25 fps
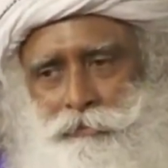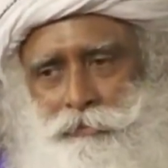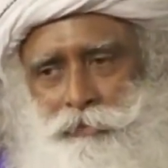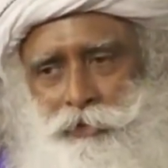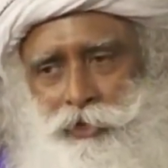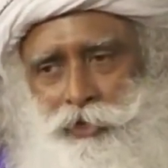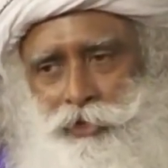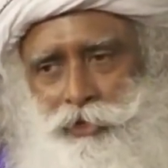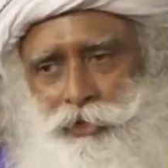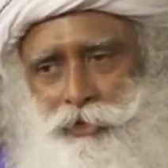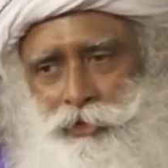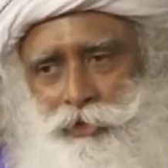
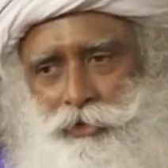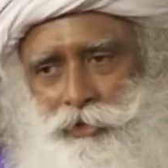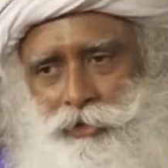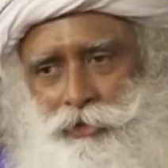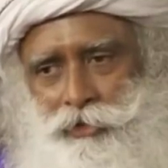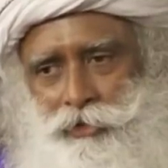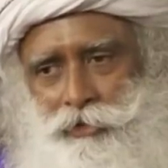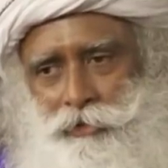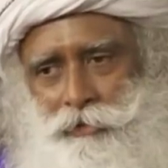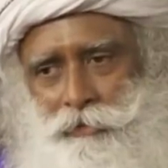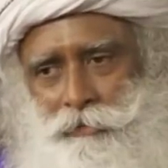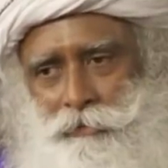
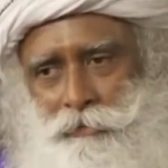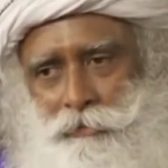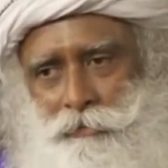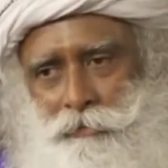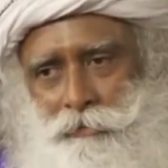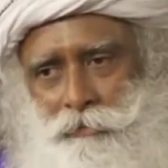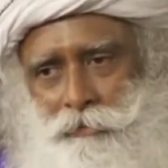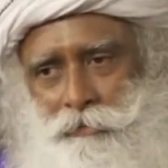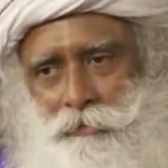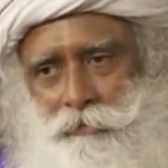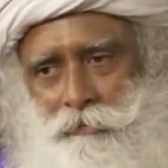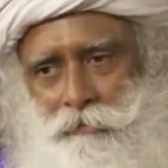This,
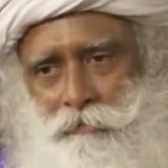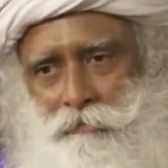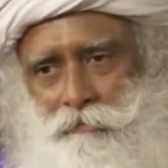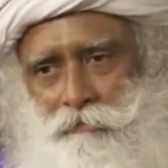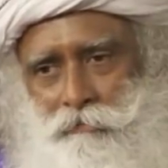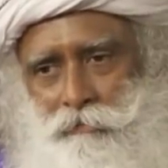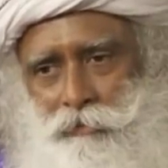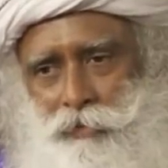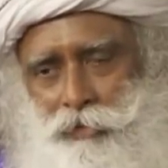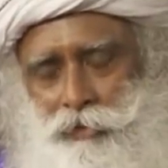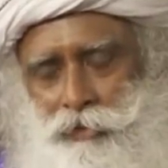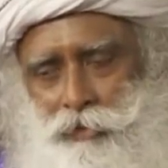
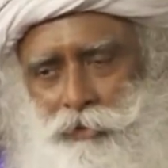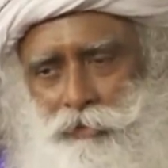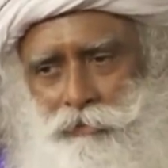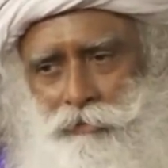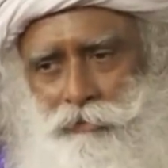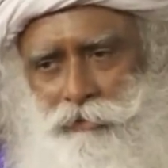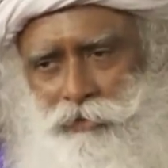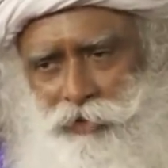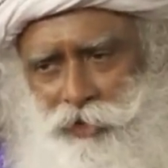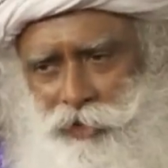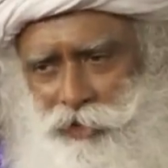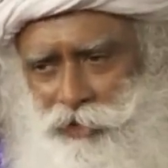
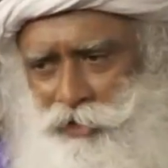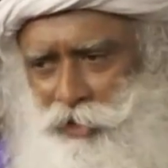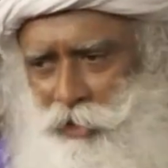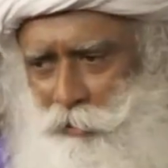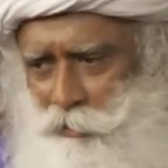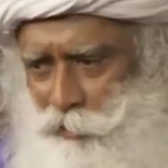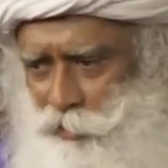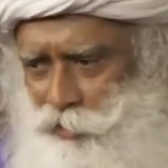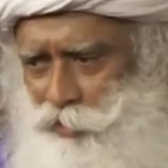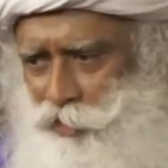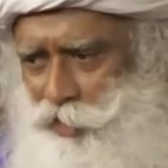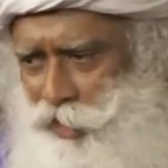for
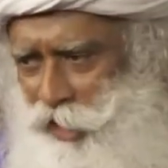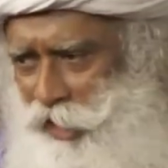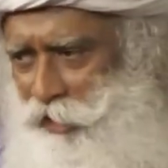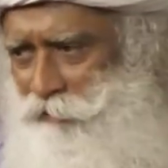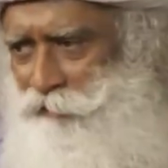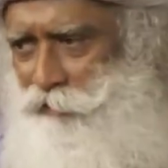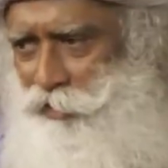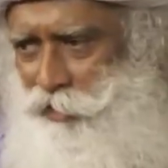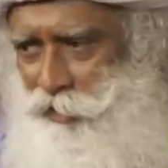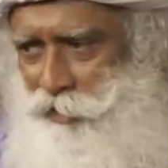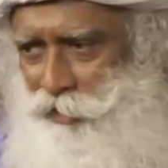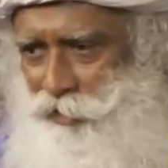example,
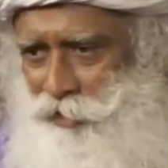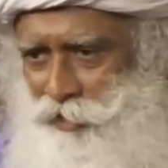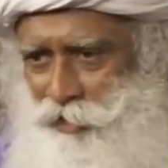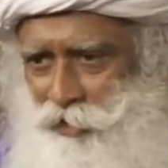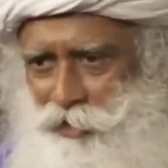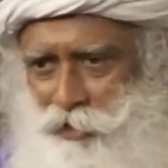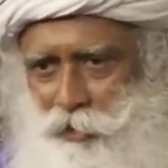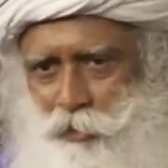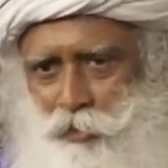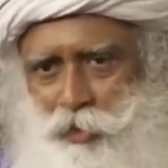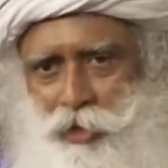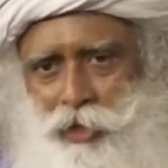traveling
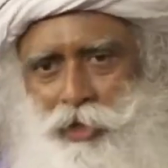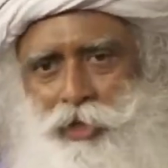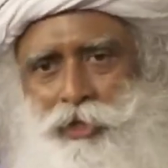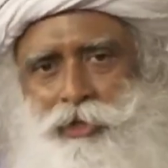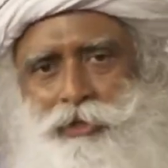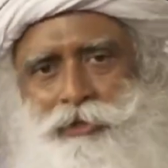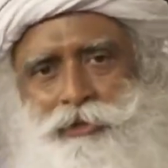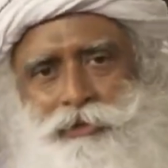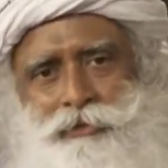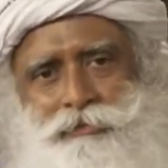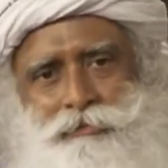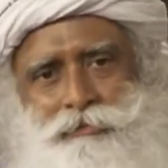in the world,